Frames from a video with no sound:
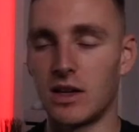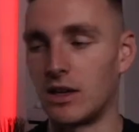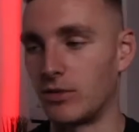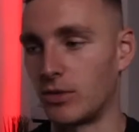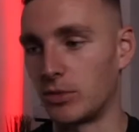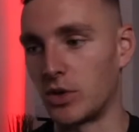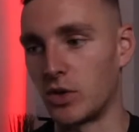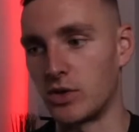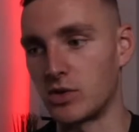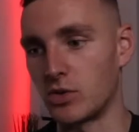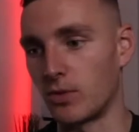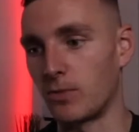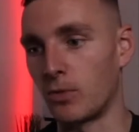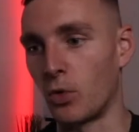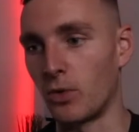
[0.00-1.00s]
If I'm doing
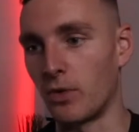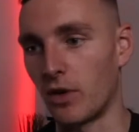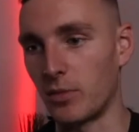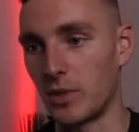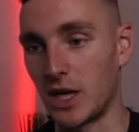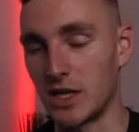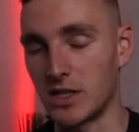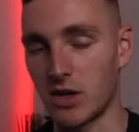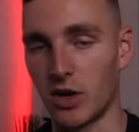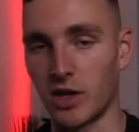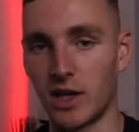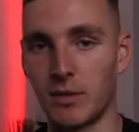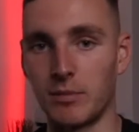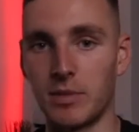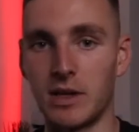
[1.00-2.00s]
sort of 45 minutes, I
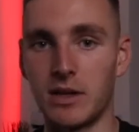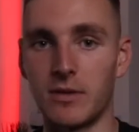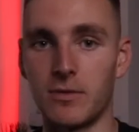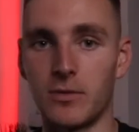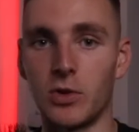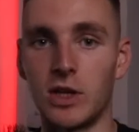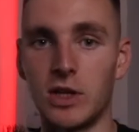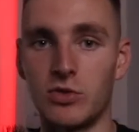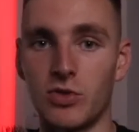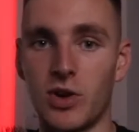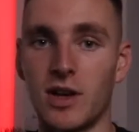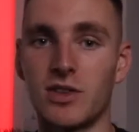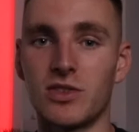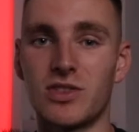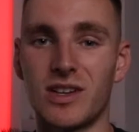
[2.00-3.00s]
can be fully
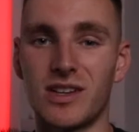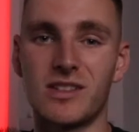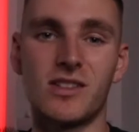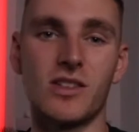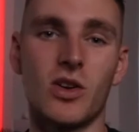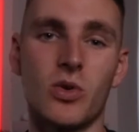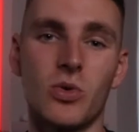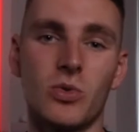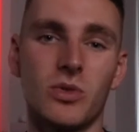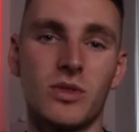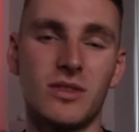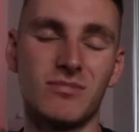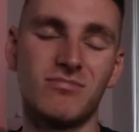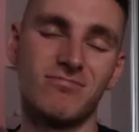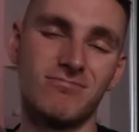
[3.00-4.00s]
drenched, and so
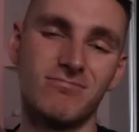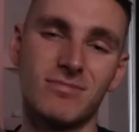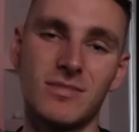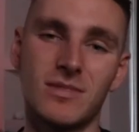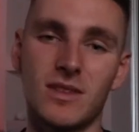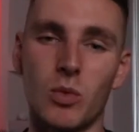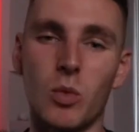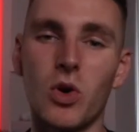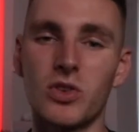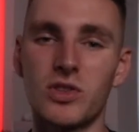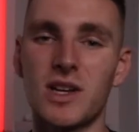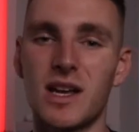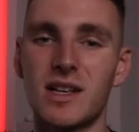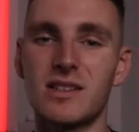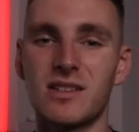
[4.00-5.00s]
the
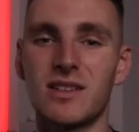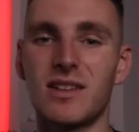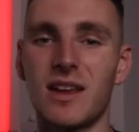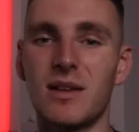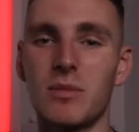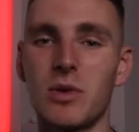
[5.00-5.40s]
watch gets to take